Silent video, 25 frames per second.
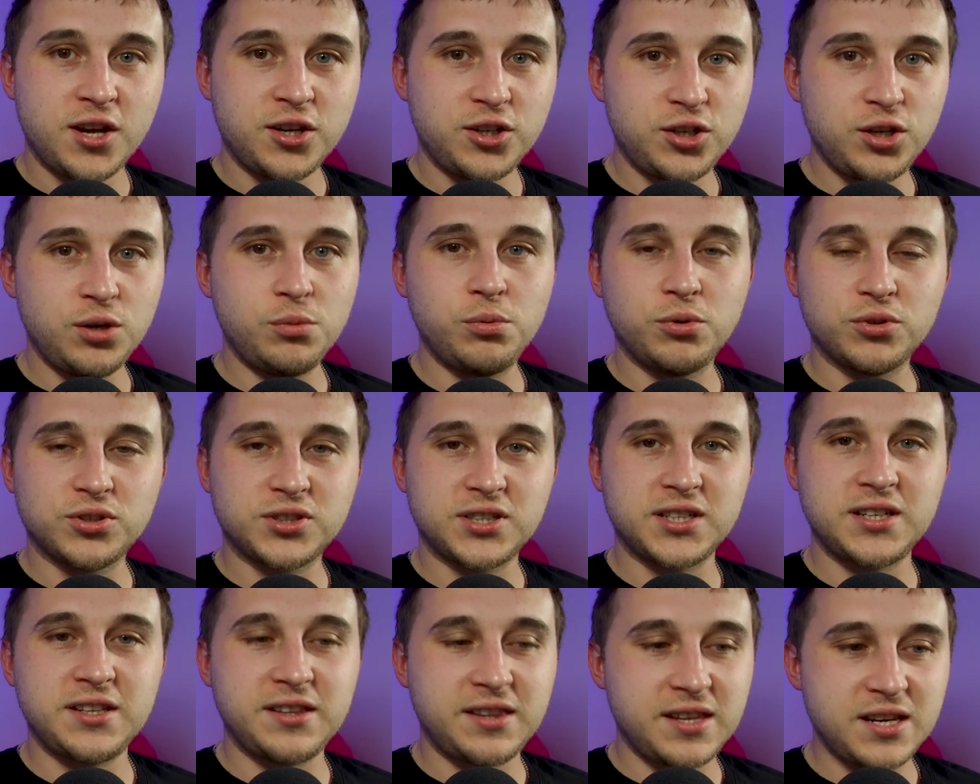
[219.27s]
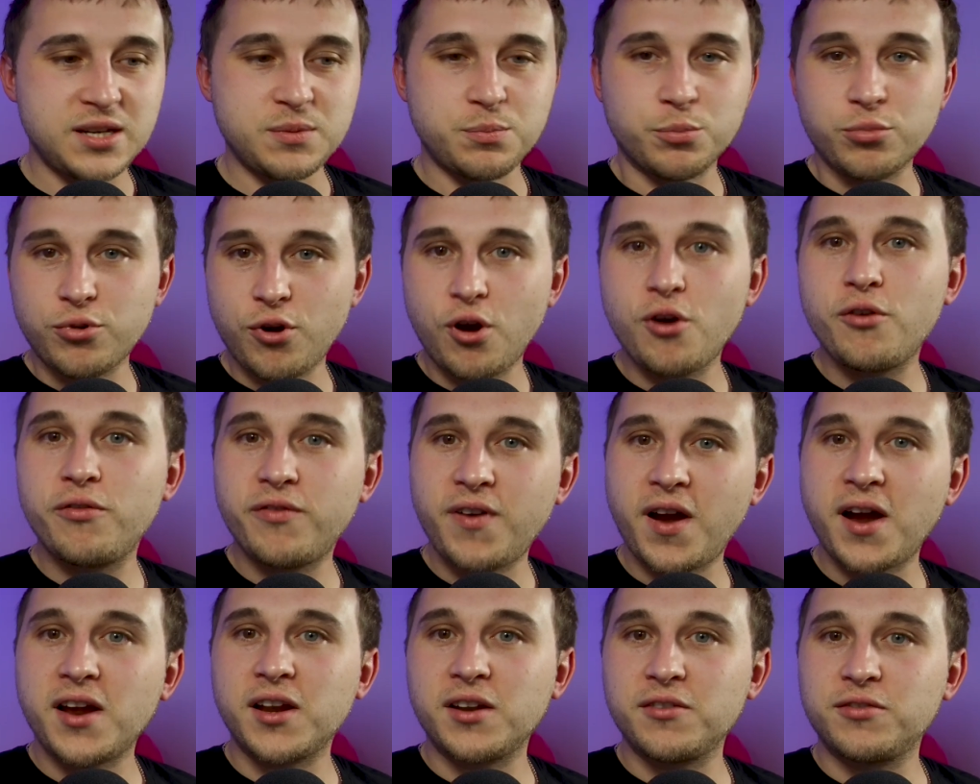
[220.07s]
you will see this
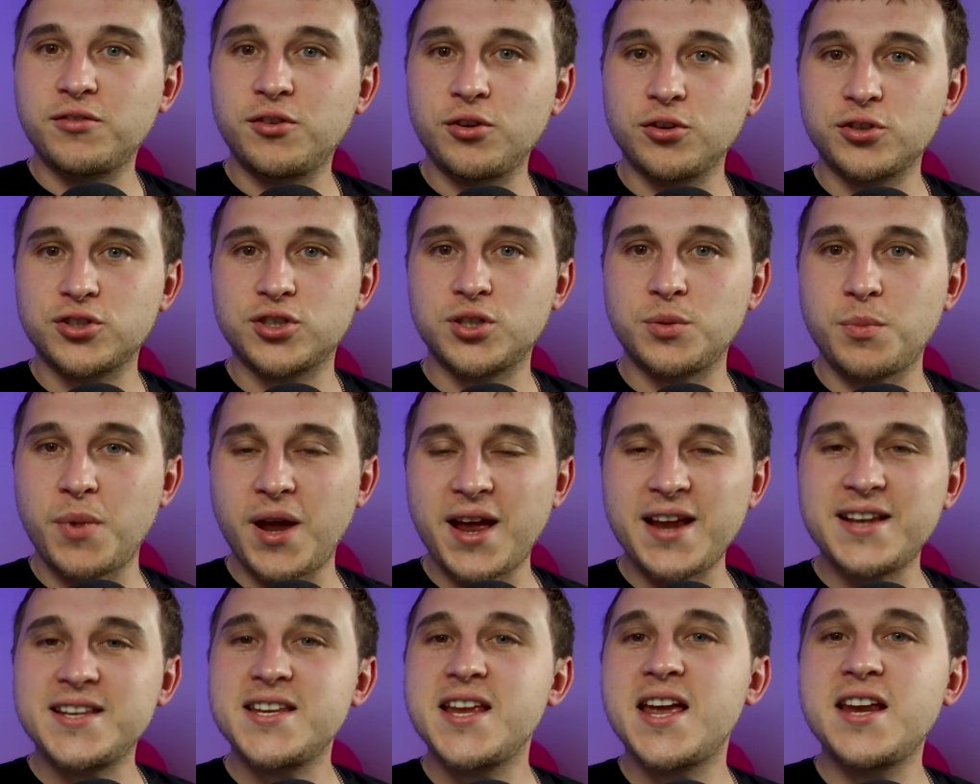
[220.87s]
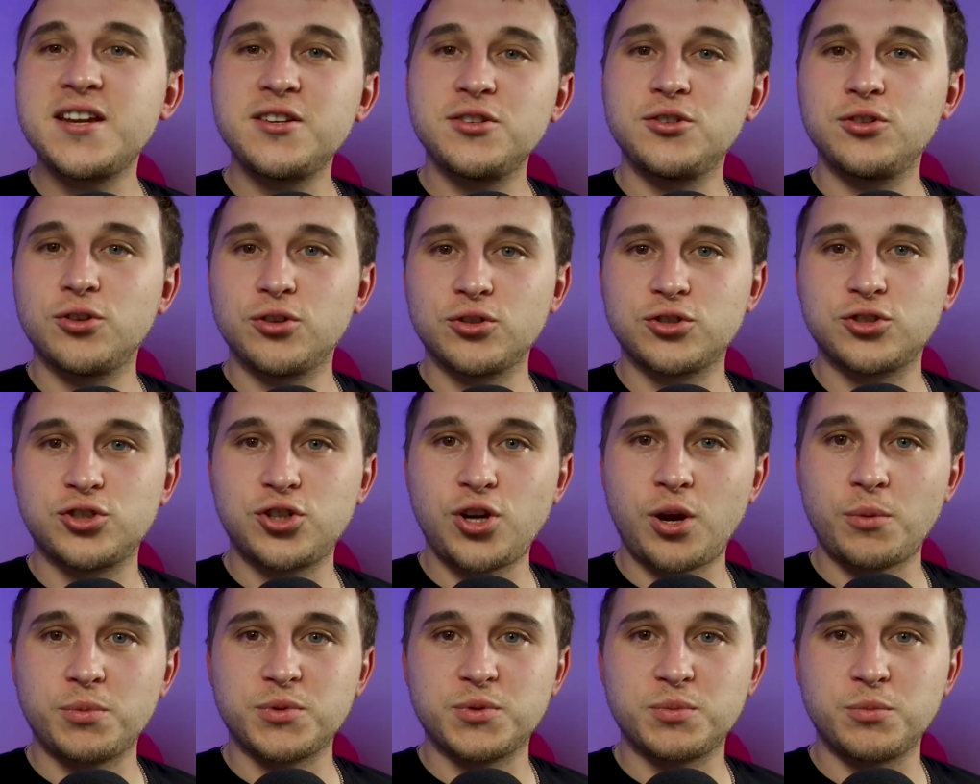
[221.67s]
profile of customer attend your
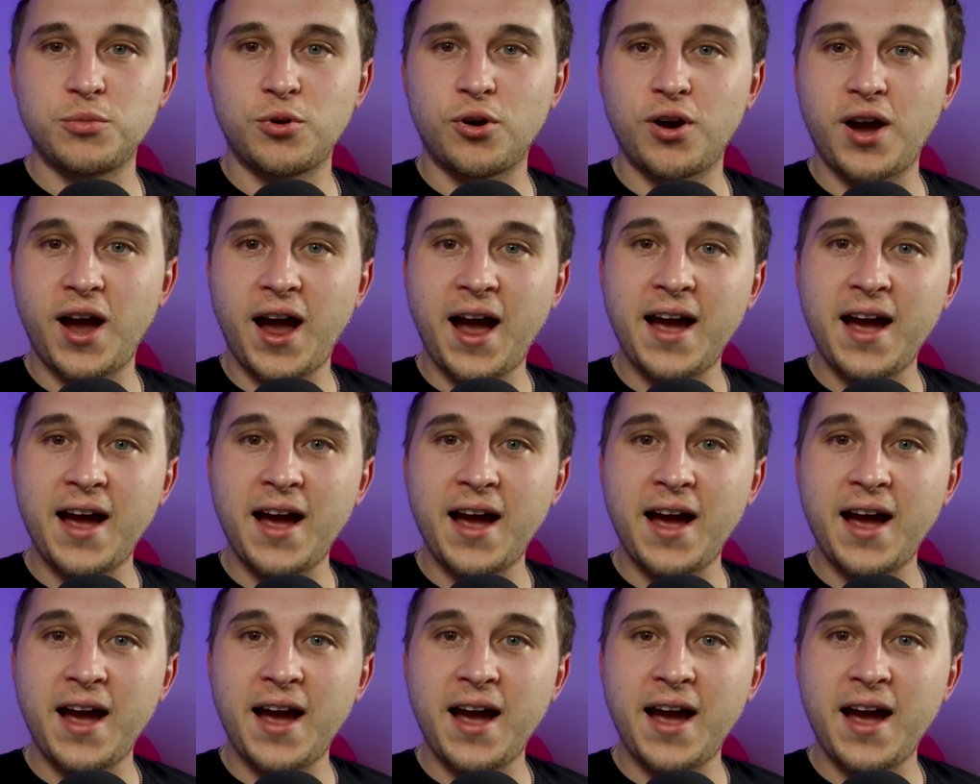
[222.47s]
shops more.